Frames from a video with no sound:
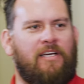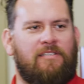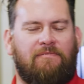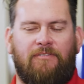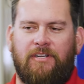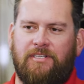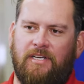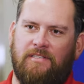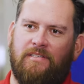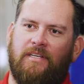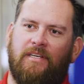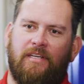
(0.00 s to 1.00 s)
Has a
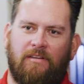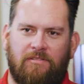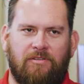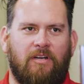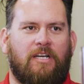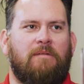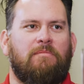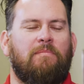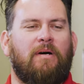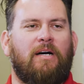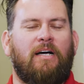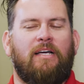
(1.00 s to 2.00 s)
franchisee, you know, truck coming
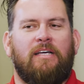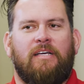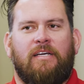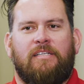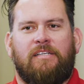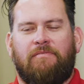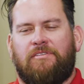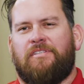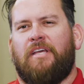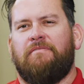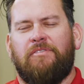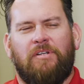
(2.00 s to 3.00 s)
by. Has it ever
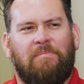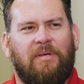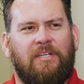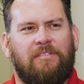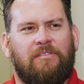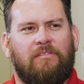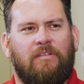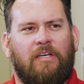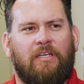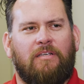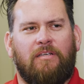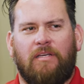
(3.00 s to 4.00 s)
saved you in a pinch,
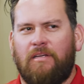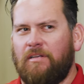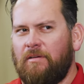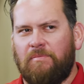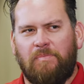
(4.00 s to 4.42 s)
like a, a